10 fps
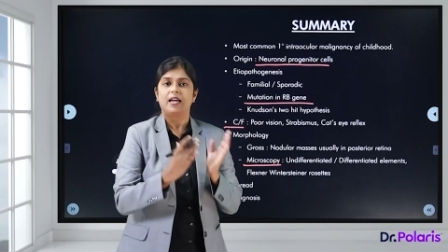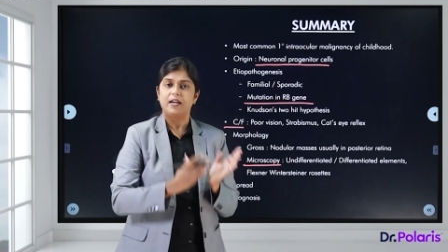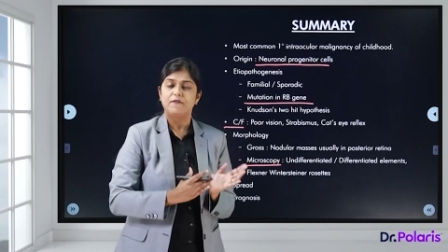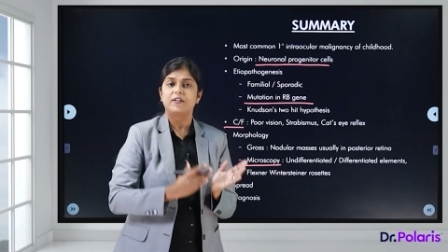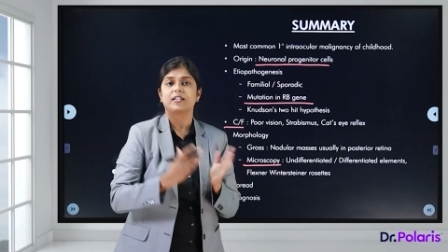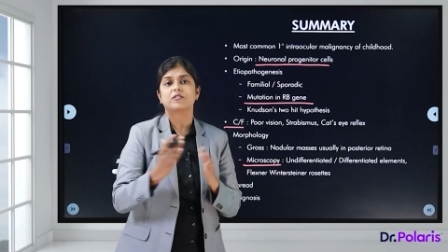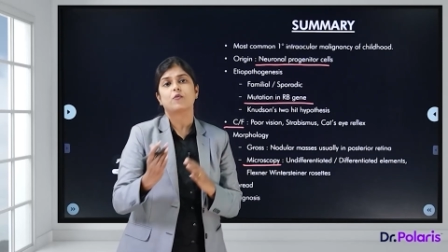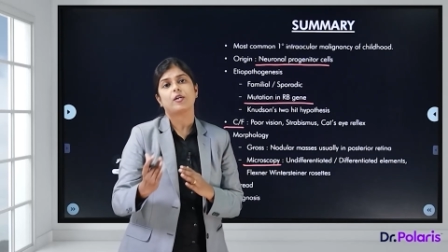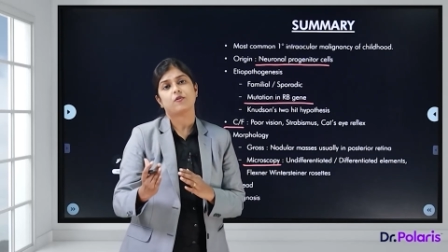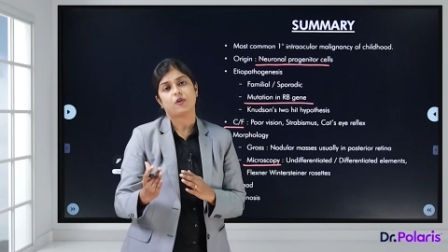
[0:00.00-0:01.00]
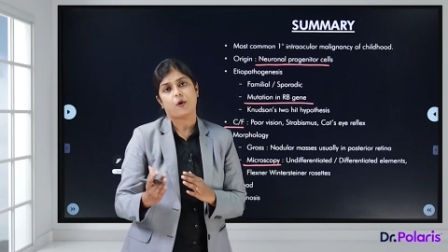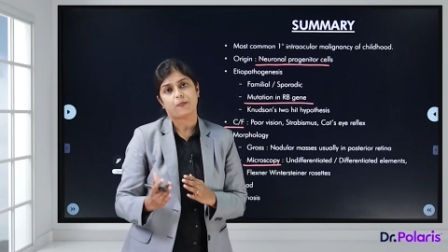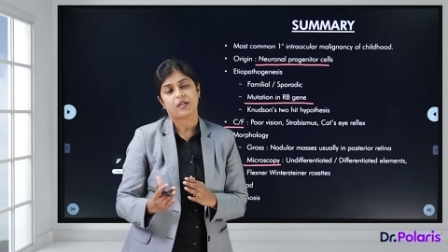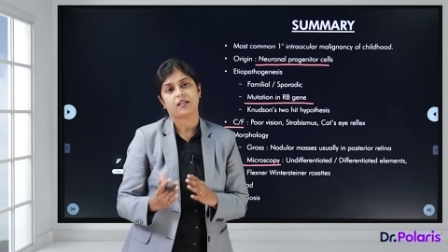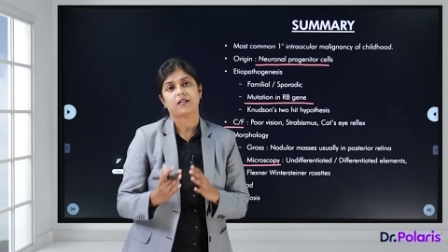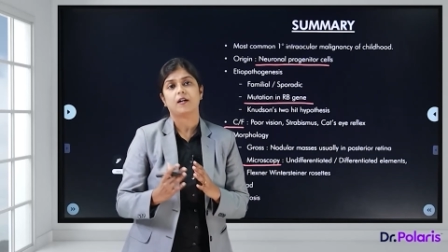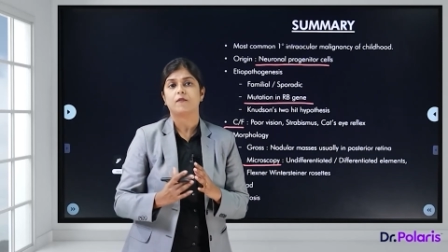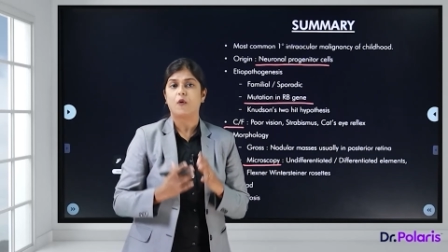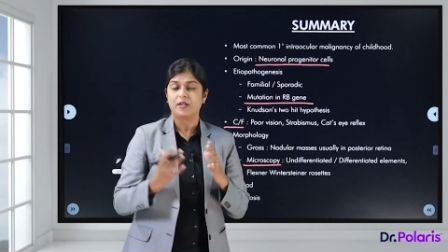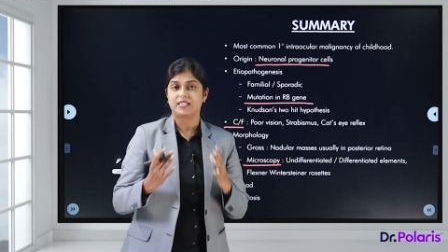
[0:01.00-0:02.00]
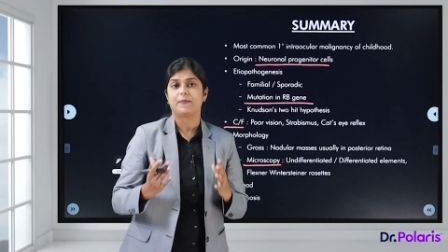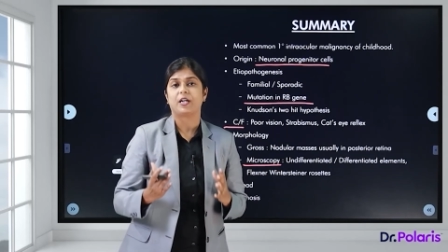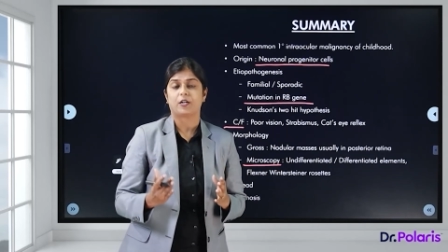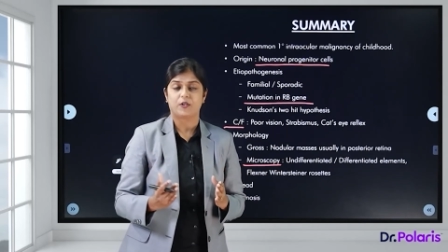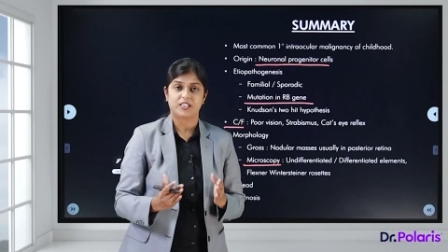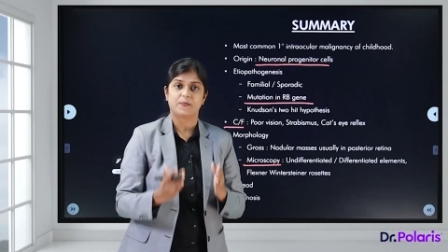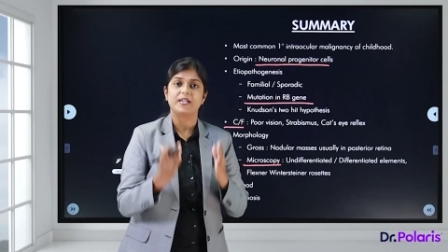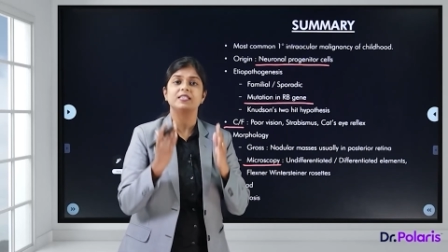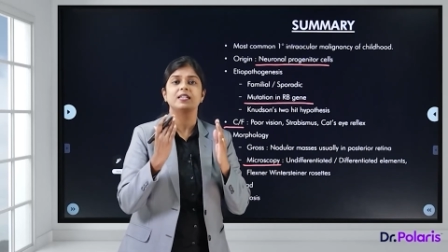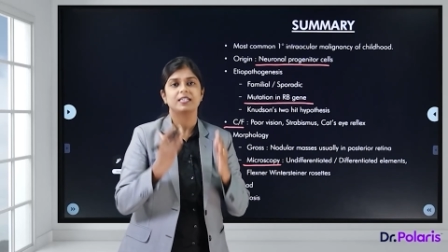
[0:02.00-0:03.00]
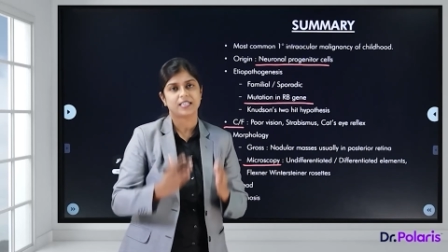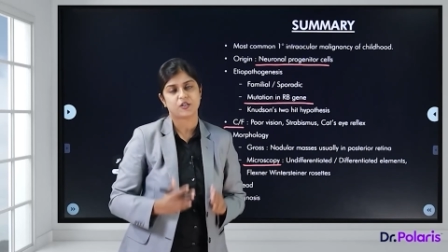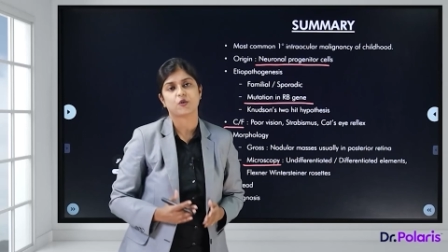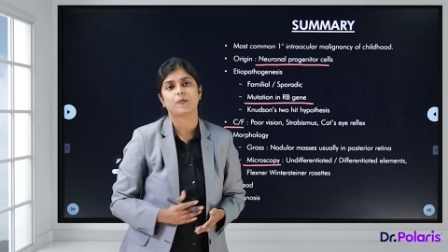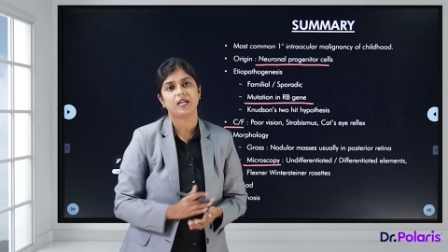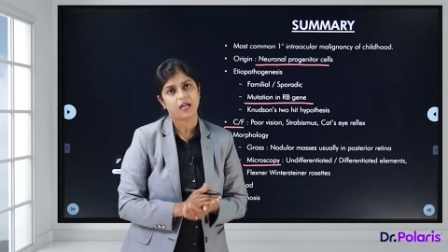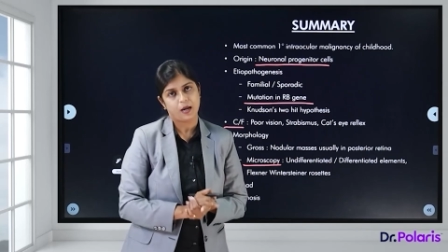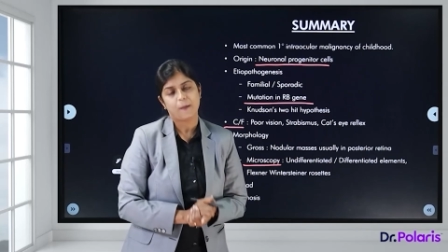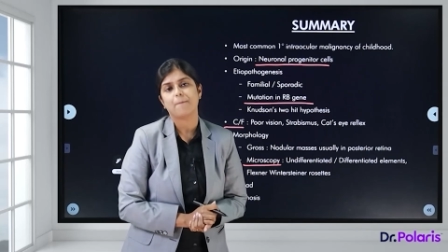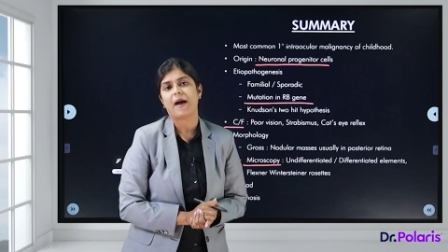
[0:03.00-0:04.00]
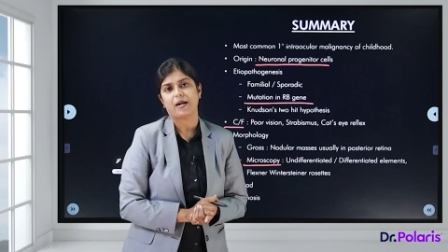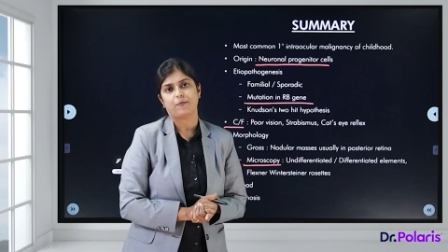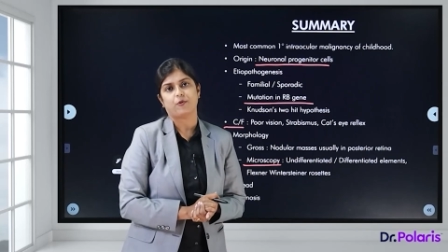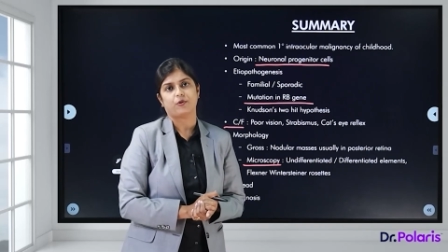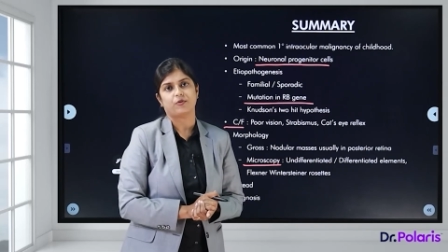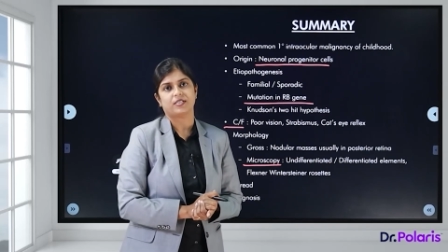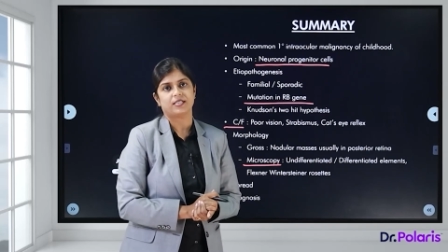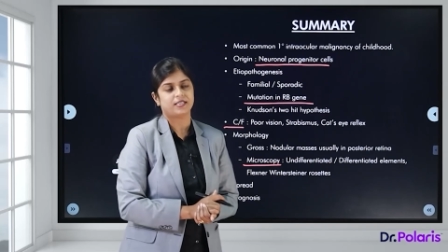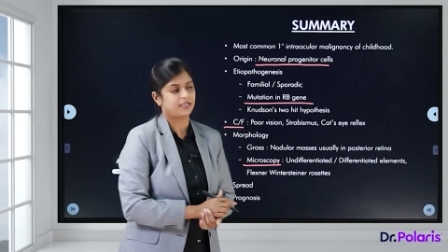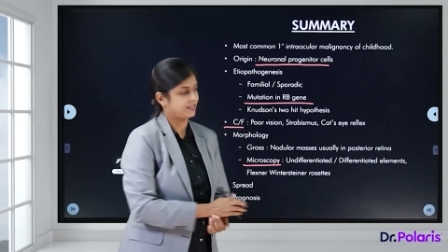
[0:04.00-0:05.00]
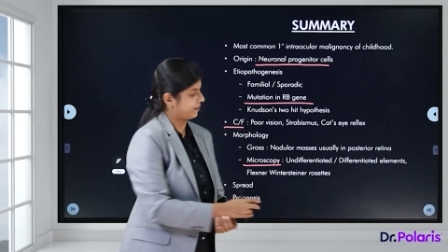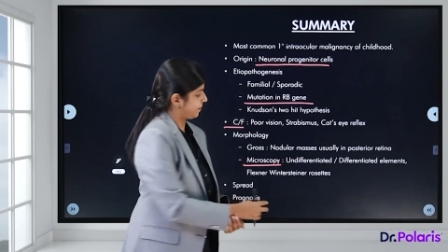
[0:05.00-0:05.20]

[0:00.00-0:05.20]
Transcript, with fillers: If it is going to the optic nerve or subarachnoid space, said to be bad prognosis.